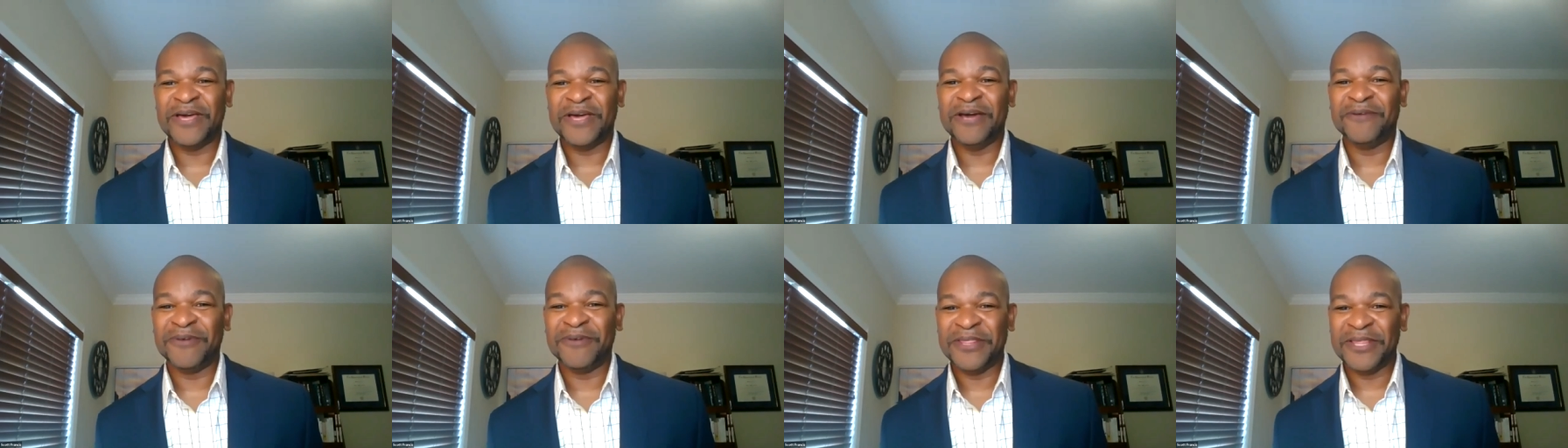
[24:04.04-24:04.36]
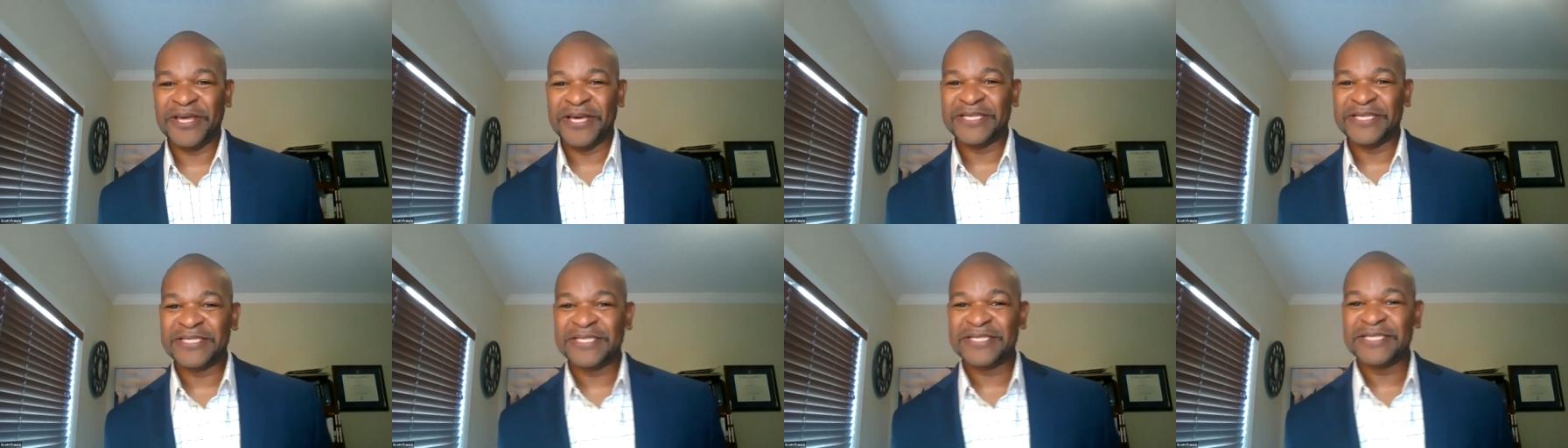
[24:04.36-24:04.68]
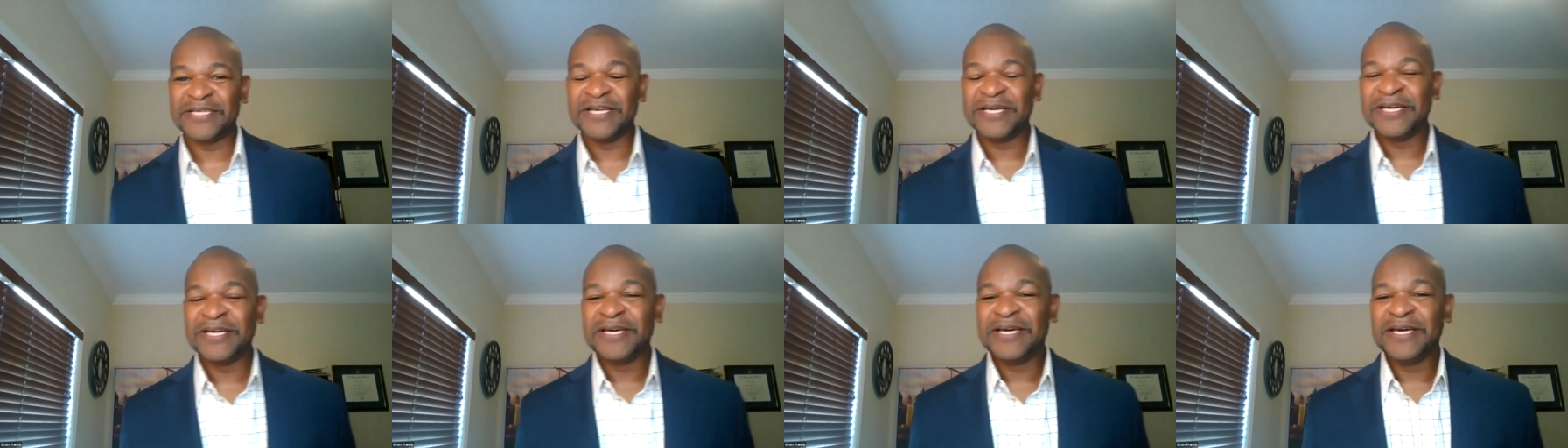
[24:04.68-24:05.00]
that with us.
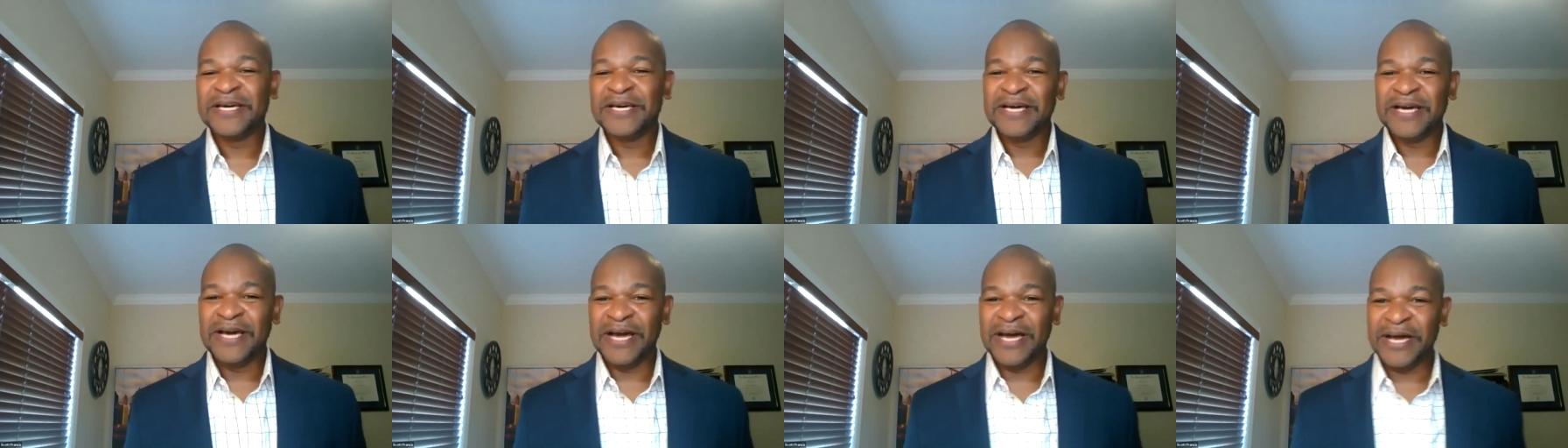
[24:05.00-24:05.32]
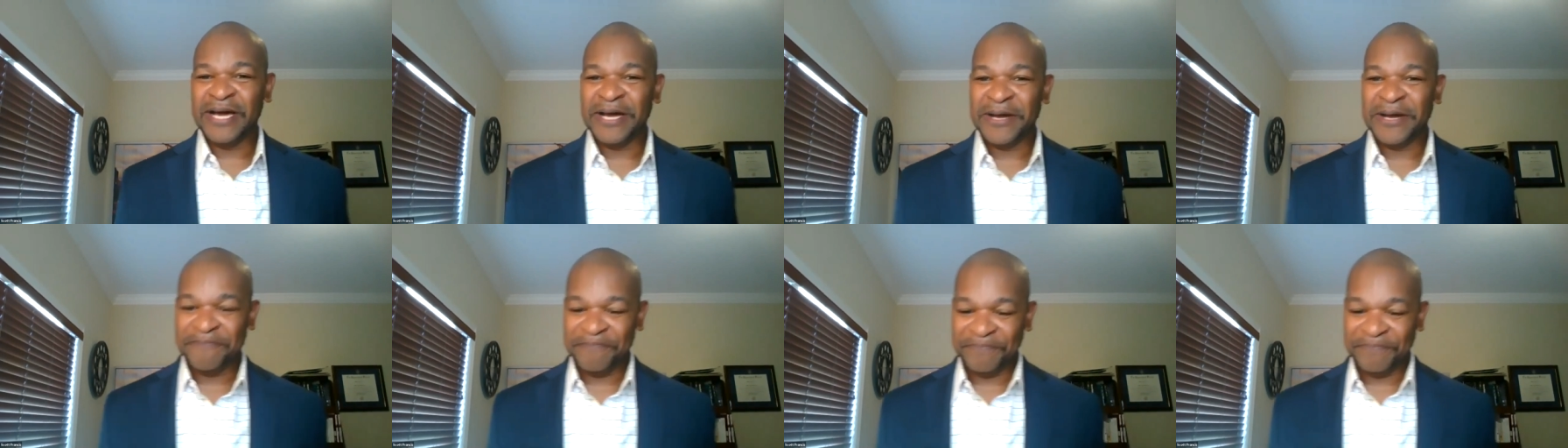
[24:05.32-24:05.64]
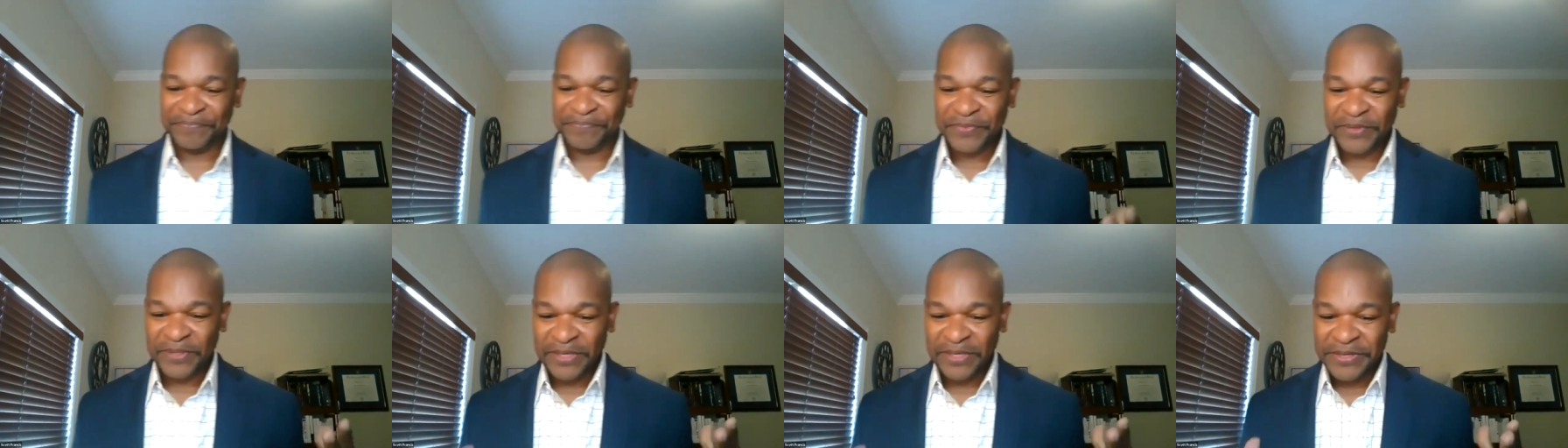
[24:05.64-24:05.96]

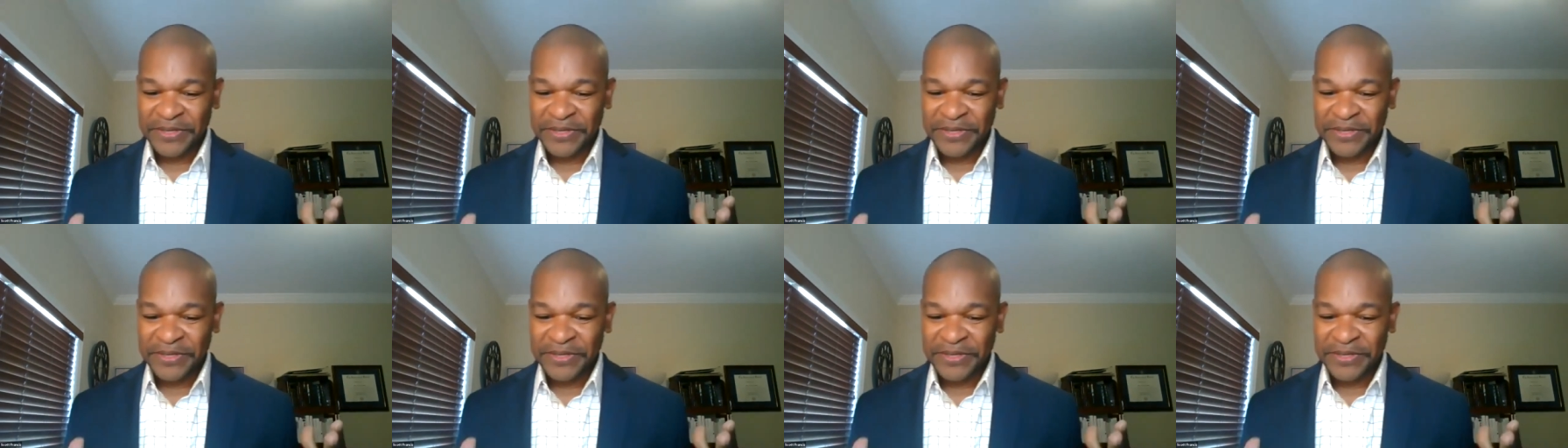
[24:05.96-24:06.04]
Um,